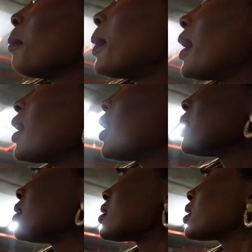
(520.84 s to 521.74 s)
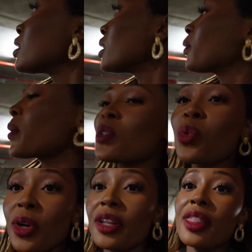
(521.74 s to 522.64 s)
but it was
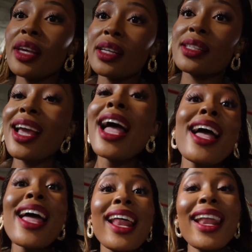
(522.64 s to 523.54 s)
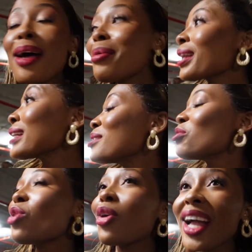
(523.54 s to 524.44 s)
worth it.
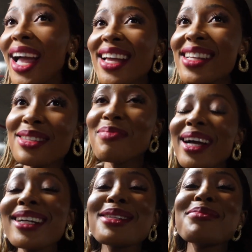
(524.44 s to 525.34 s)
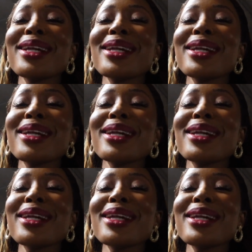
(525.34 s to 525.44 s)
You guys, how can